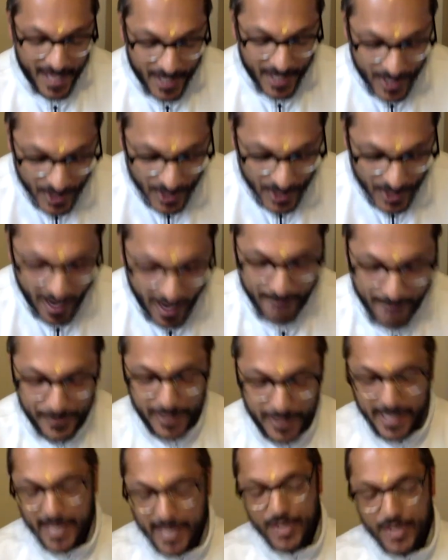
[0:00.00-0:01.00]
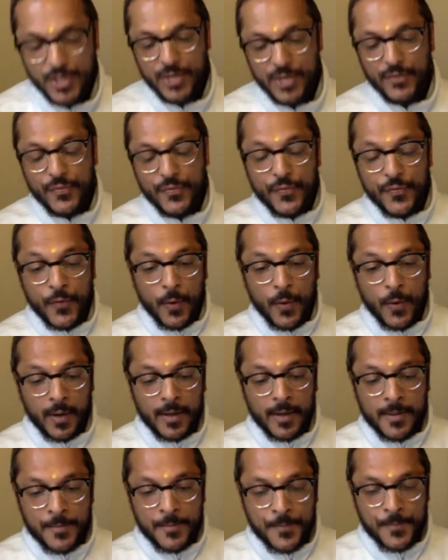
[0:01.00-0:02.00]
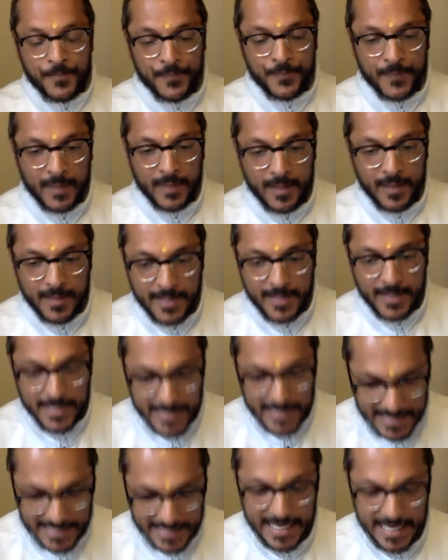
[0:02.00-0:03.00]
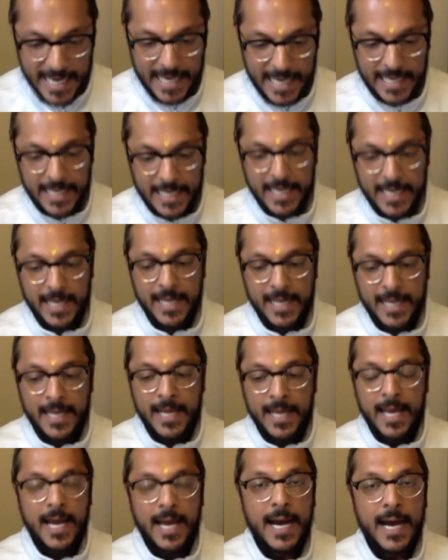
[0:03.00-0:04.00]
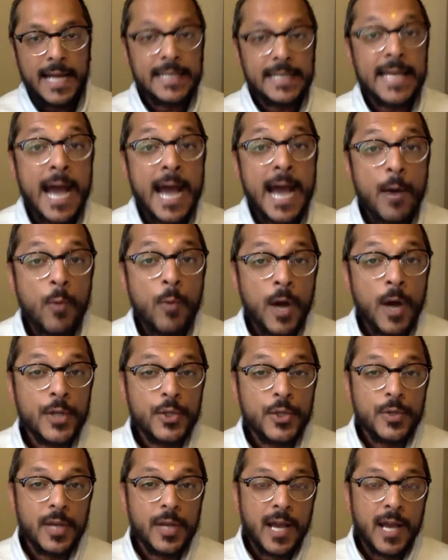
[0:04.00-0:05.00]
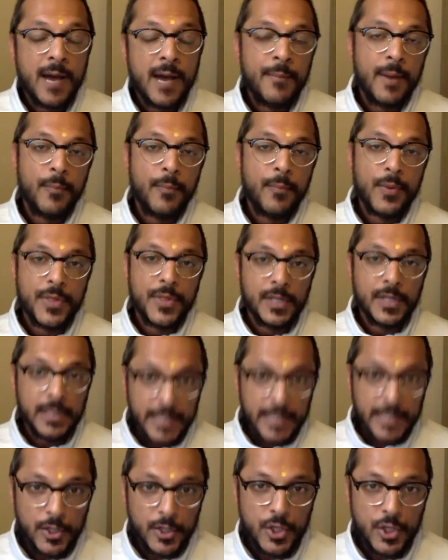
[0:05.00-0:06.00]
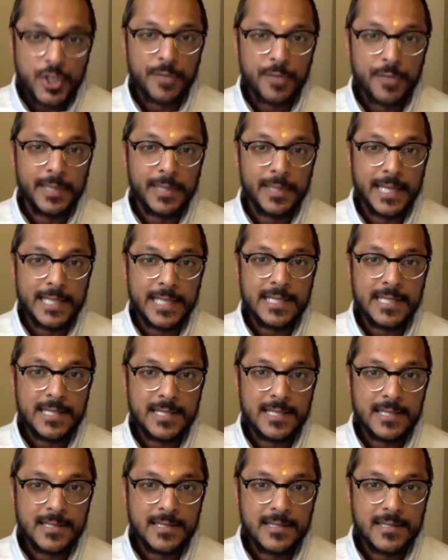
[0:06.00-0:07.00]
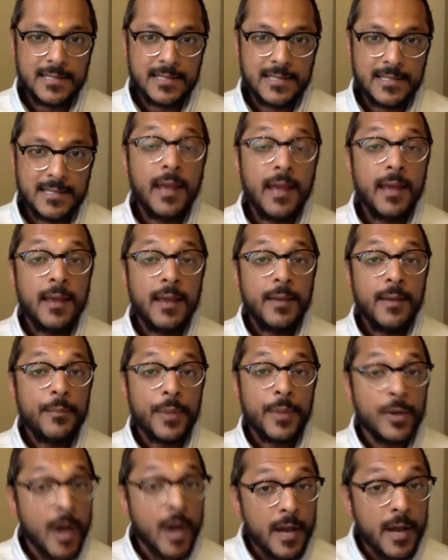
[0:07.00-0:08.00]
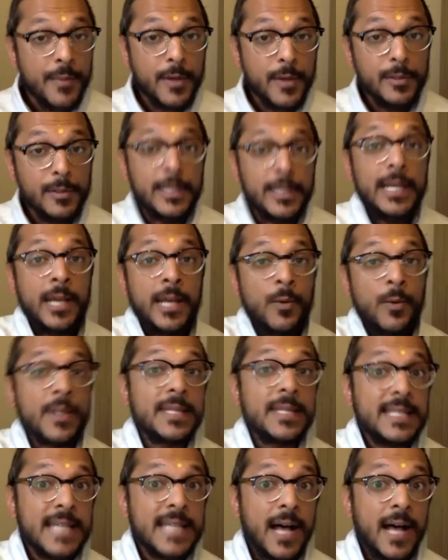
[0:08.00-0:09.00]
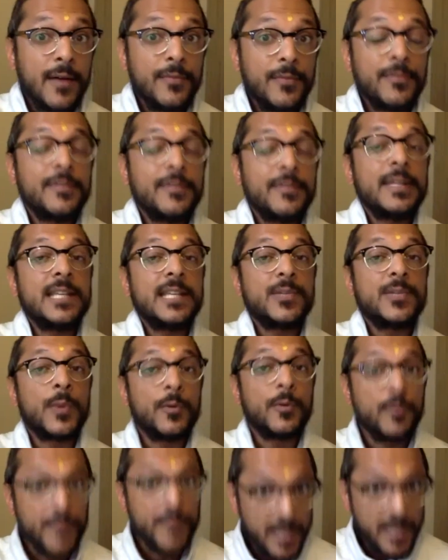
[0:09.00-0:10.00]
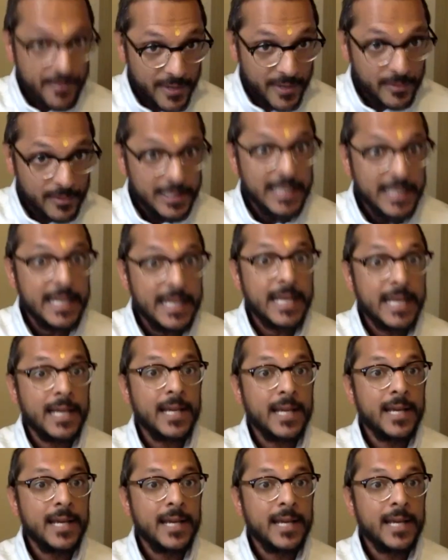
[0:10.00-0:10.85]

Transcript: Your application for today, I now want you to come up with a leadership list, but not about leading oneself. This one will be about leading